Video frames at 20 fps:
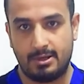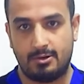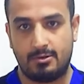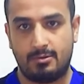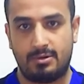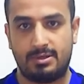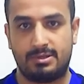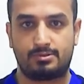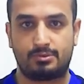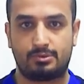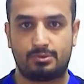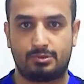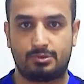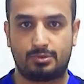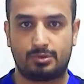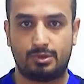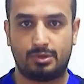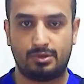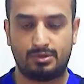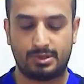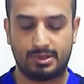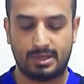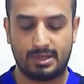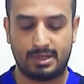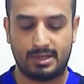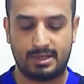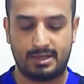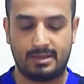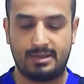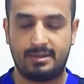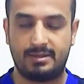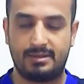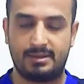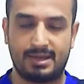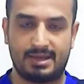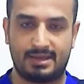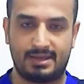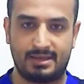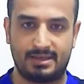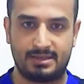When controlled
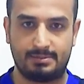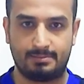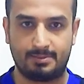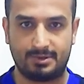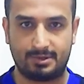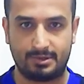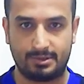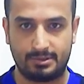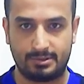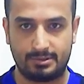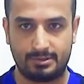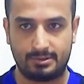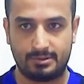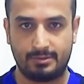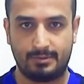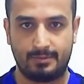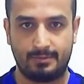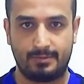at this period,